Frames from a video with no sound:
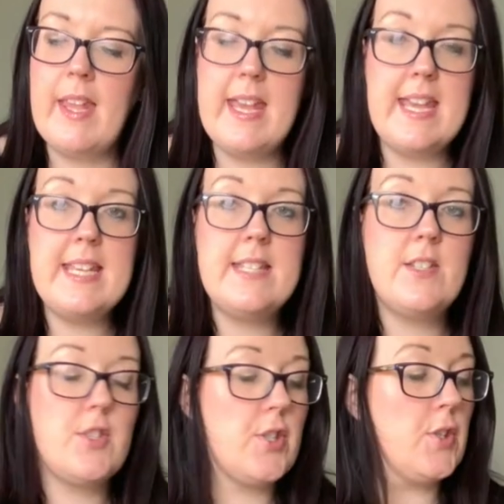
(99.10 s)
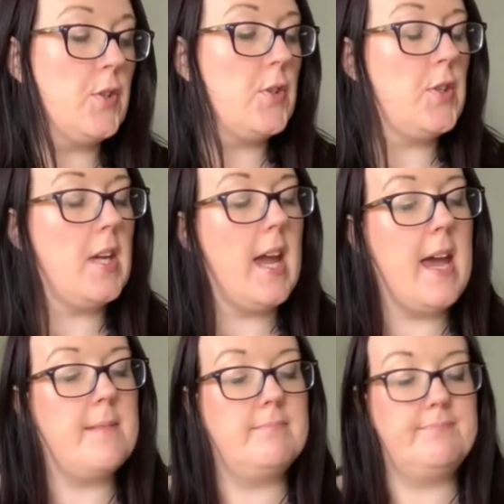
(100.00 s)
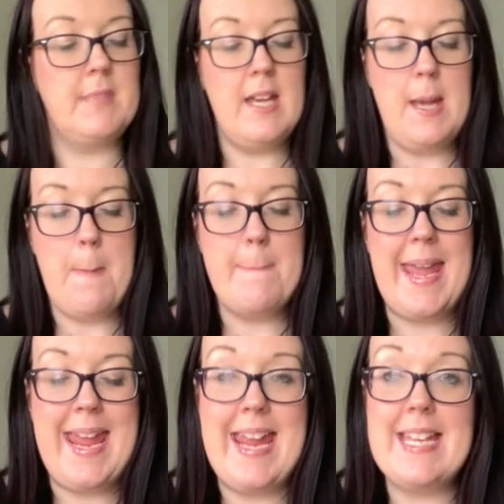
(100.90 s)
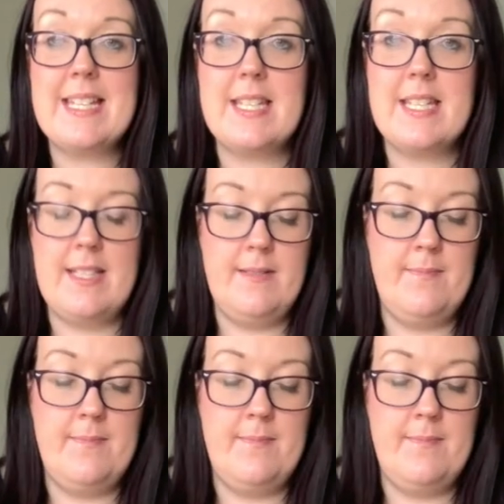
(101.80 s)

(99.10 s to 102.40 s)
is to um, paint